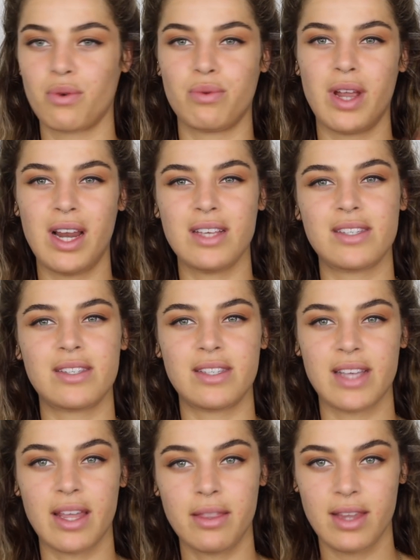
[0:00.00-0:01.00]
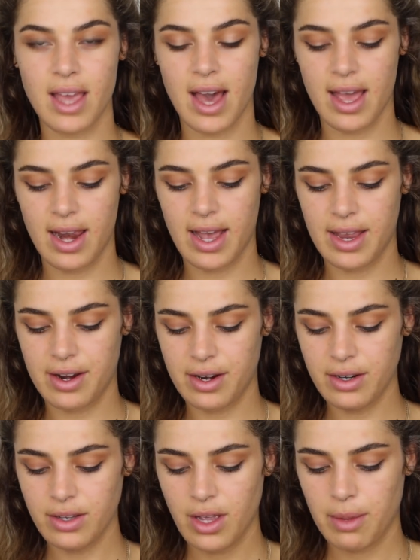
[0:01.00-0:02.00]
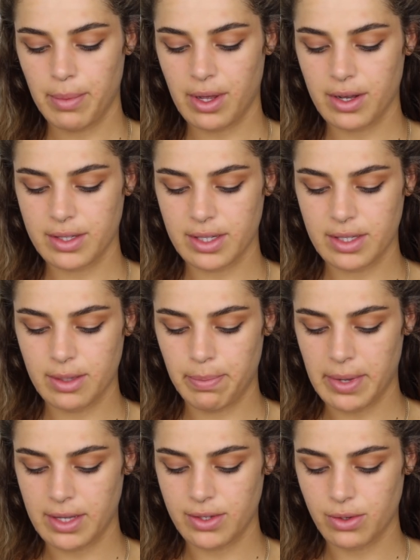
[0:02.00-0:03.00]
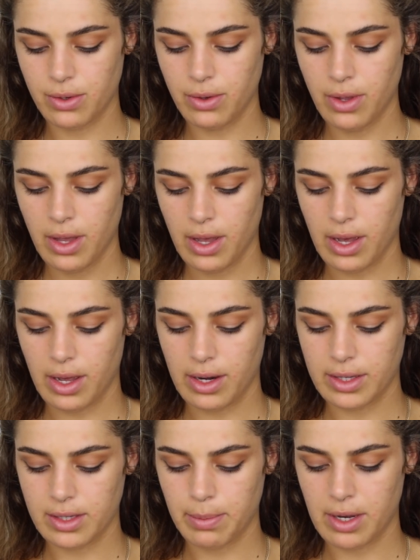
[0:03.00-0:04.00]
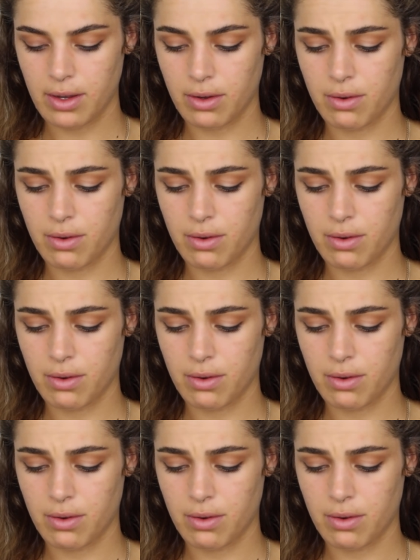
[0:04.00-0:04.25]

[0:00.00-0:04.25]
really set the eyeliner because it's a pencil and it's a bit